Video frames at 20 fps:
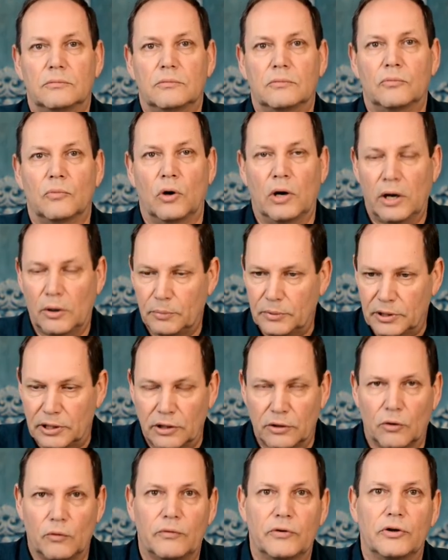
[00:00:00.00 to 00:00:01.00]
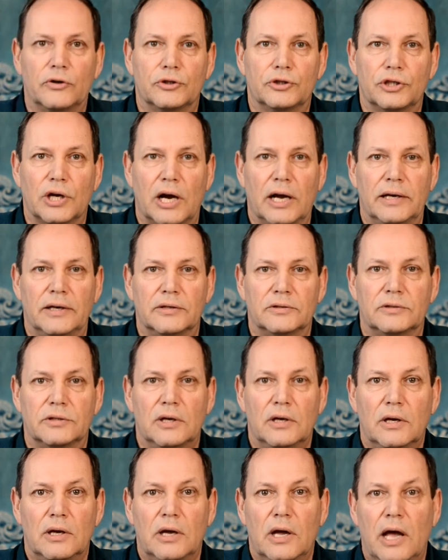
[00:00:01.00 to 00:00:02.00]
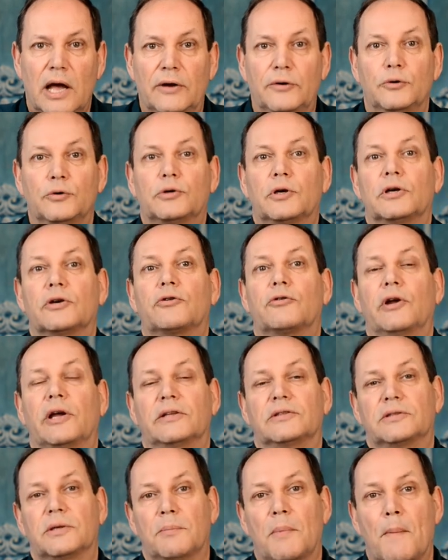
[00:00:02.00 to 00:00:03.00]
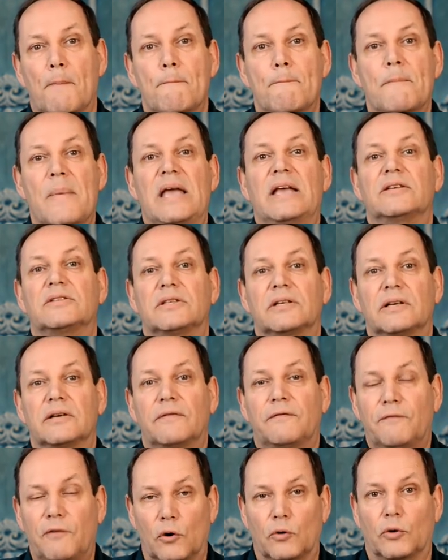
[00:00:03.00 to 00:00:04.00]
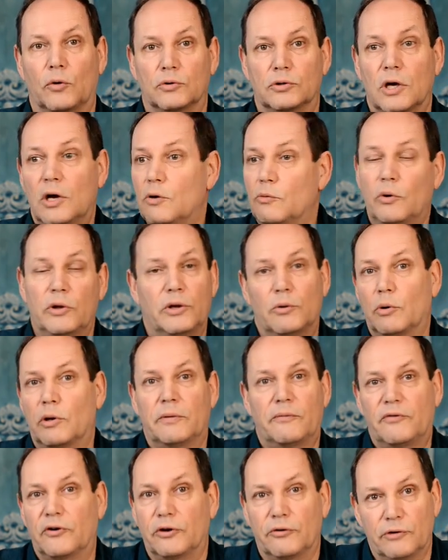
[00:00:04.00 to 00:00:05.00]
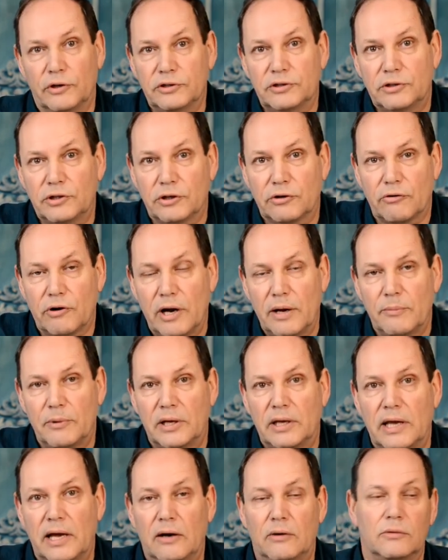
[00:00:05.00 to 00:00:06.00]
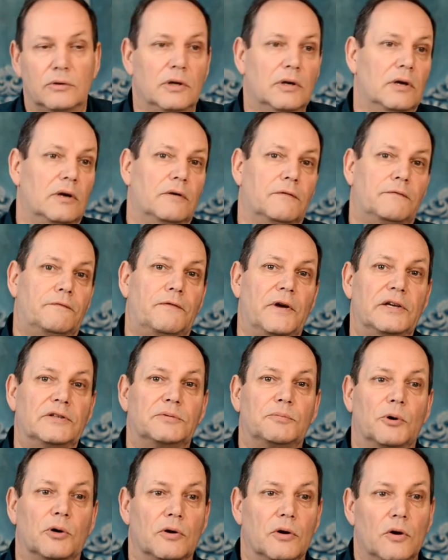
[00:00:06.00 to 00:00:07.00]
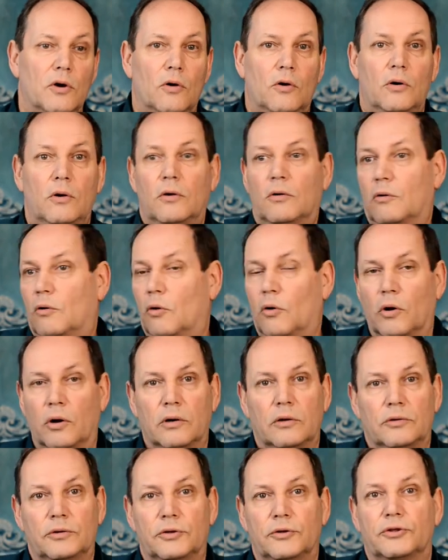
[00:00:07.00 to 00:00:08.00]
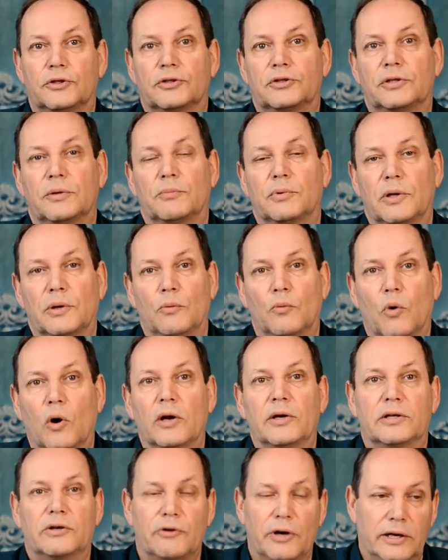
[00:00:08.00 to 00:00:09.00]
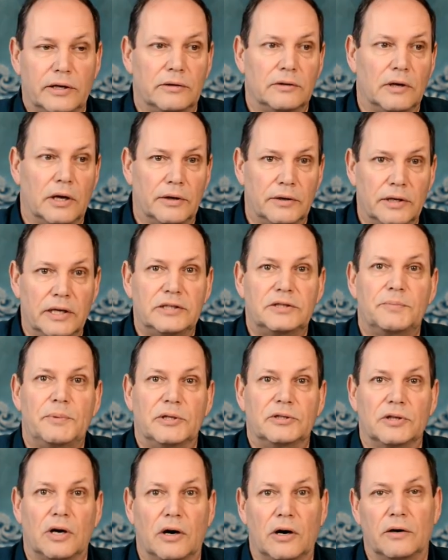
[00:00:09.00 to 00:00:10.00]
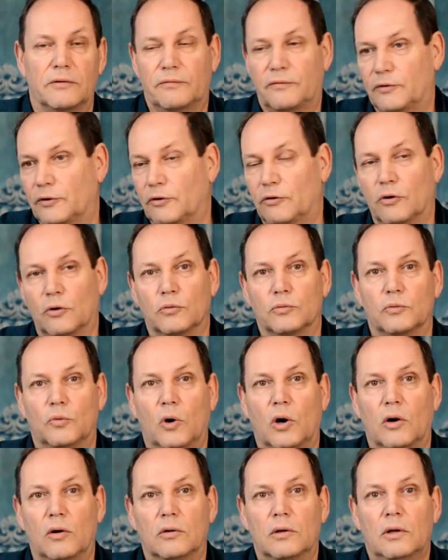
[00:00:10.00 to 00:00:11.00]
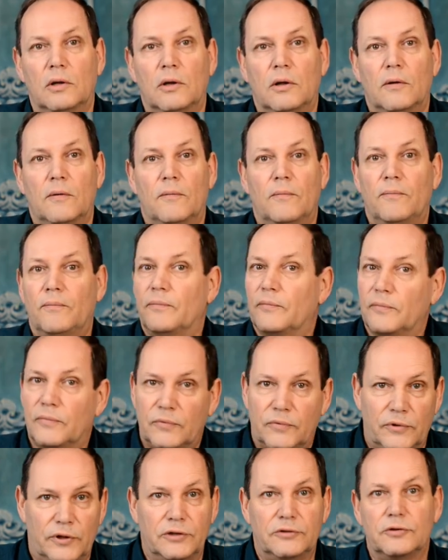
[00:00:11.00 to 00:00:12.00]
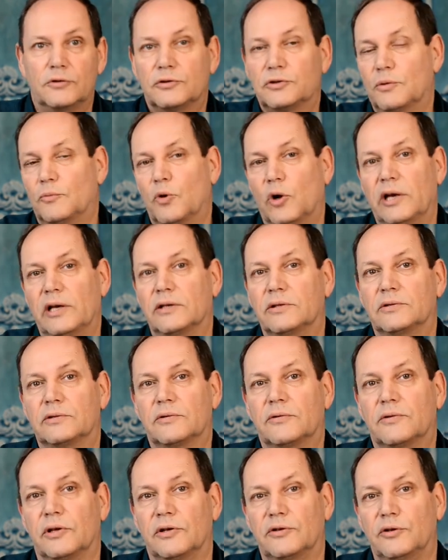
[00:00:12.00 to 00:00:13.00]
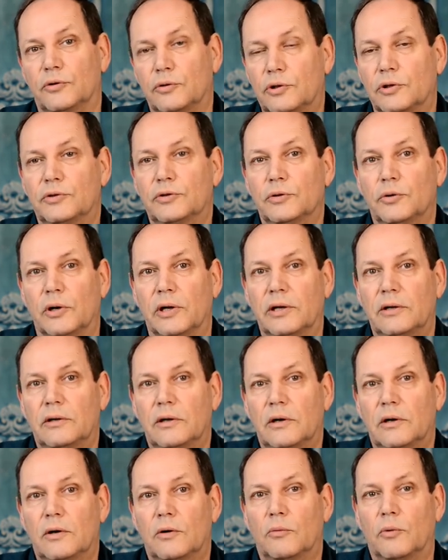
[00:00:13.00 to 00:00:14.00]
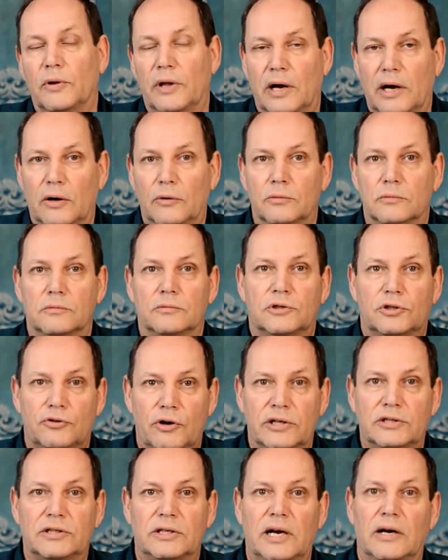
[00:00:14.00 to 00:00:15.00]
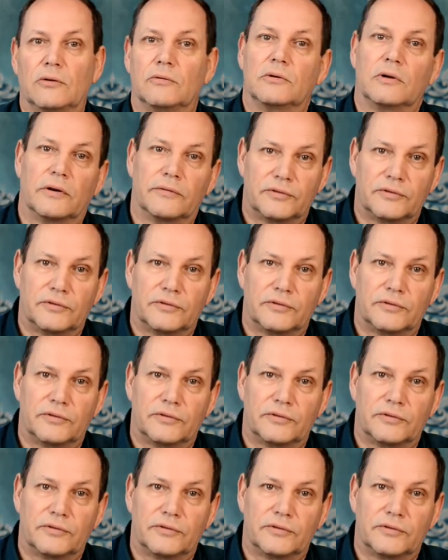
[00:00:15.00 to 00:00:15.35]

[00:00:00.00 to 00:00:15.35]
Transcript: will help you get over your shyness, and you can create some amazing photos, whether you want them for your Instagram account, Facebook, or you just simply want to create a nice piece of art for your own wall. These are some ways that you can do it without stressing out of